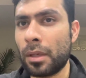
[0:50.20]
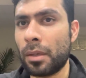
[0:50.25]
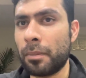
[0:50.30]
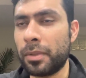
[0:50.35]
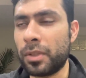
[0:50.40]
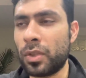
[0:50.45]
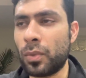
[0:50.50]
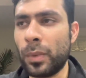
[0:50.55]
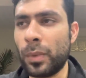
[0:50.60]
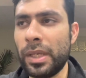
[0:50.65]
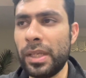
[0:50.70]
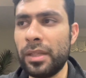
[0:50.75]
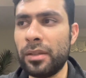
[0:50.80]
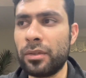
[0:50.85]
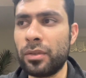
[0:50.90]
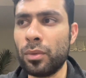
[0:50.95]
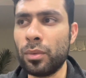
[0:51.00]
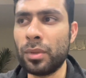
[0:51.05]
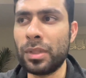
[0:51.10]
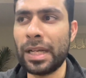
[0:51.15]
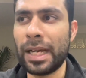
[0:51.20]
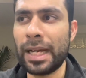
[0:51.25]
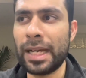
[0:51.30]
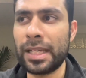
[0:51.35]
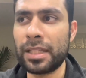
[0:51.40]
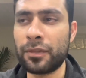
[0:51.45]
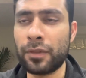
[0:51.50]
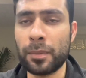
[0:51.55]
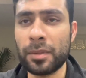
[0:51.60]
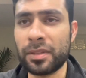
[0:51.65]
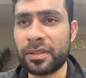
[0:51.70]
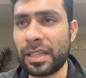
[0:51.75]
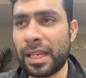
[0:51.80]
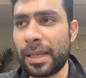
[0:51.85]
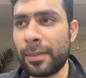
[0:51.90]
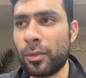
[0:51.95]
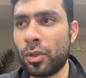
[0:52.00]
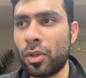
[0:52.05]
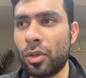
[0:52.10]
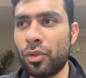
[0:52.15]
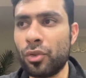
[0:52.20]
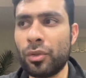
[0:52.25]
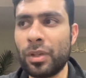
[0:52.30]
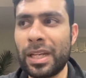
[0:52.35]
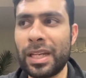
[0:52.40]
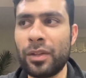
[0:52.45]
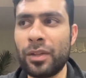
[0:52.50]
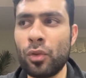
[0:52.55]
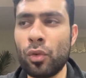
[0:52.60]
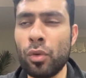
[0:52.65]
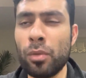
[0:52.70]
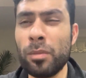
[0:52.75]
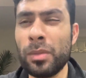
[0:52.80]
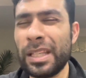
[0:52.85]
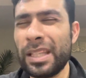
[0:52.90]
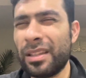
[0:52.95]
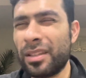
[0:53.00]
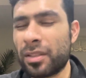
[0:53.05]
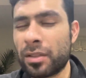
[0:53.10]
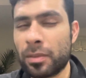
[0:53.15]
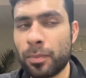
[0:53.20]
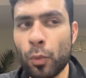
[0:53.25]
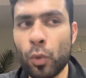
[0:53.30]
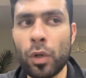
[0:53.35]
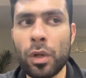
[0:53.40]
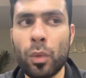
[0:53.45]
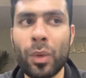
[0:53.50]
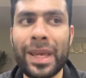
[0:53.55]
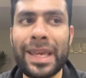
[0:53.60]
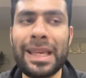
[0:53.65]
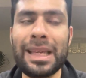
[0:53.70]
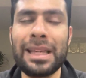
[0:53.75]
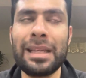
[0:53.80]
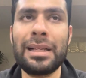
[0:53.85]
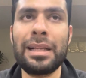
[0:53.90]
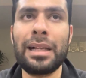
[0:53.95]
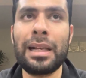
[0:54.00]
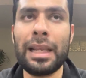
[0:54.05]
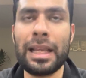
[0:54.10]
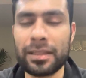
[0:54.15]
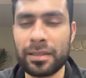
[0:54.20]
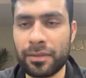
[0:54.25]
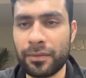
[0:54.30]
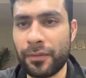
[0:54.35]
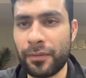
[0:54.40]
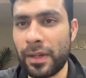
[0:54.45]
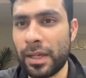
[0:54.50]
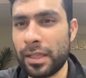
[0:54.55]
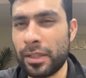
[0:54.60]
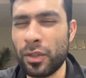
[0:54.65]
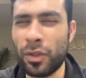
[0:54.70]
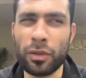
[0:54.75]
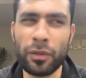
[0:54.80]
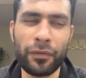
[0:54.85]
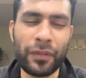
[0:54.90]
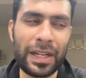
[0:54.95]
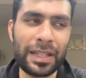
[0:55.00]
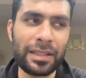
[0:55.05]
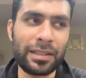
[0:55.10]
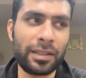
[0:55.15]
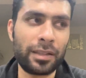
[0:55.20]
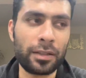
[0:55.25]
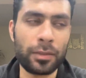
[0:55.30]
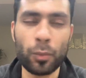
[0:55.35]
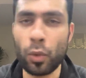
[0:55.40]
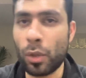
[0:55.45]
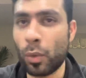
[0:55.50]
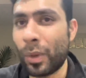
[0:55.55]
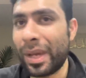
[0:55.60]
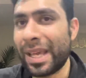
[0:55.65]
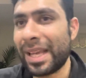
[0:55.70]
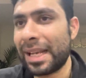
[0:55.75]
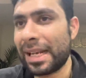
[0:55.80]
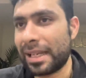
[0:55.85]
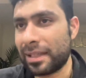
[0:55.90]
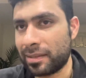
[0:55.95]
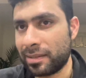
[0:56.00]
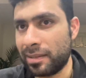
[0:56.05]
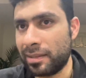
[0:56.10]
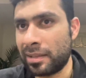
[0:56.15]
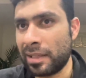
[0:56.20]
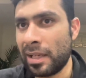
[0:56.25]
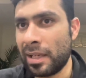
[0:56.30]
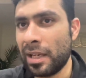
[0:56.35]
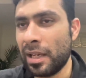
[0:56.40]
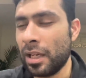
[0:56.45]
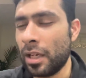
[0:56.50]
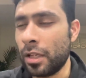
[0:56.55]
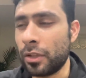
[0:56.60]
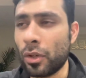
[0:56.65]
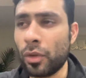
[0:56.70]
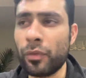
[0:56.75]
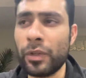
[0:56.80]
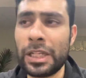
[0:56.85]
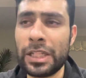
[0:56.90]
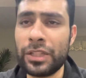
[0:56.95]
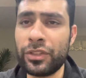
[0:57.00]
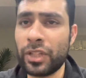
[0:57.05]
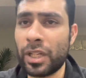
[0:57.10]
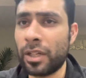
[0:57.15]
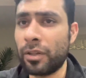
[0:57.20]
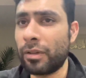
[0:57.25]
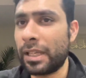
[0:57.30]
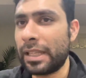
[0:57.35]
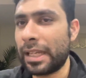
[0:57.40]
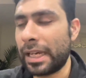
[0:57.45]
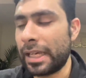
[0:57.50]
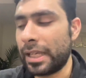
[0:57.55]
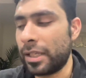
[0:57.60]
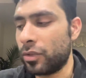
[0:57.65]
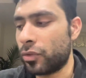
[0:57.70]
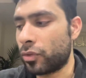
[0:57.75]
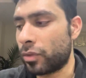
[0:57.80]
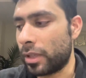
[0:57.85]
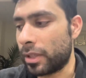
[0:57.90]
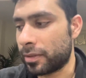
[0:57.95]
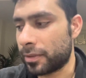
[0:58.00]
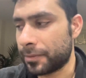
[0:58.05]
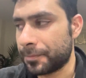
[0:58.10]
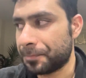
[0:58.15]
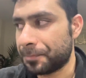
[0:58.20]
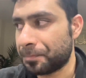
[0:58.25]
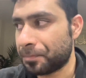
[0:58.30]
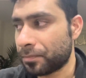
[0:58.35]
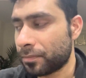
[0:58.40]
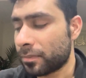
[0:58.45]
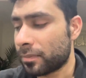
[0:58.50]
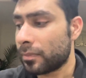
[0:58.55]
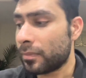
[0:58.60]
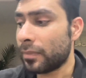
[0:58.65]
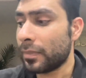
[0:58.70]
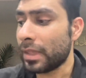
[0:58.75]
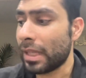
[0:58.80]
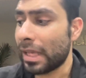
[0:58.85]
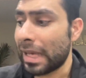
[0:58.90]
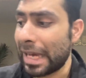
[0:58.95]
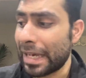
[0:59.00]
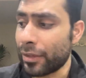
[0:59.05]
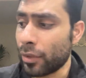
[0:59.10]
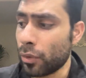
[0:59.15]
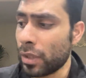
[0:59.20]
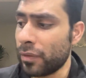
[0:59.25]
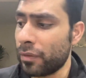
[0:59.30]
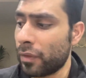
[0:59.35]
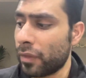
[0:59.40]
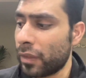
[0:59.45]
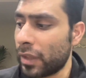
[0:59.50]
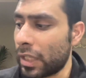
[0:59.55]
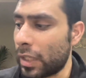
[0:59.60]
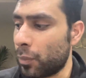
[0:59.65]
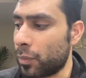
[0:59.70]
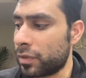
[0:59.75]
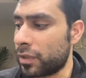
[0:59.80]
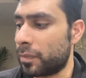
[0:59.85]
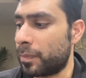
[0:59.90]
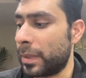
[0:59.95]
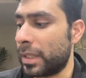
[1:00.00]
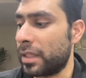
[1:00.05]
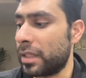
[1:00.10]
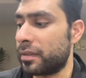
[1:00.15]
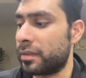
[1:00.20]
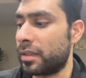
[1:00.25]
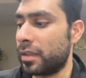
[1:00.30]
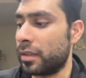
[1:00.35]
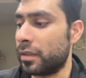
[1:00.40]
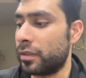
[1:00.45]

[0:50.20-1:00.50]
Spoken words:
between two guys from the same country, and normally the smaller weight class fight, you know, the fights at the smaller weight classes don't really generate that interest. I don't even think it was as big as the